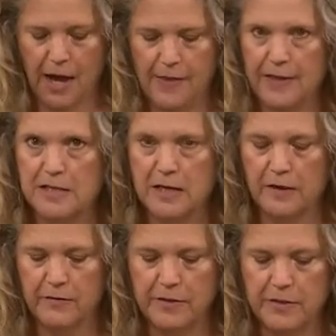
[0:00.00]
And that's
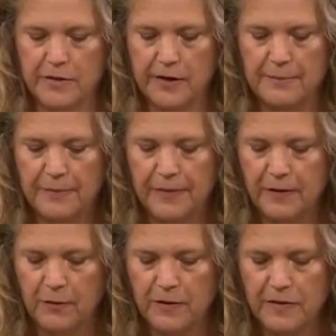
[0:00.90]
all there is to it.
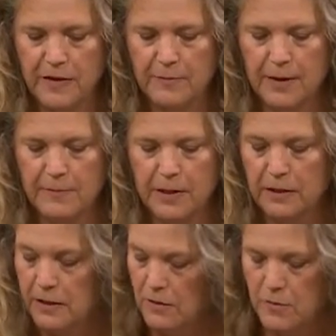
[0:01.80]
The only thing that might be a
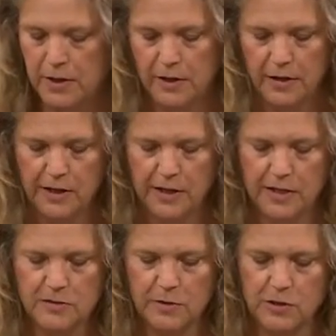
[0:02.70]
little weird
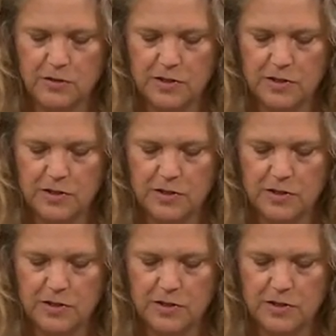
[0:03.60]
is when you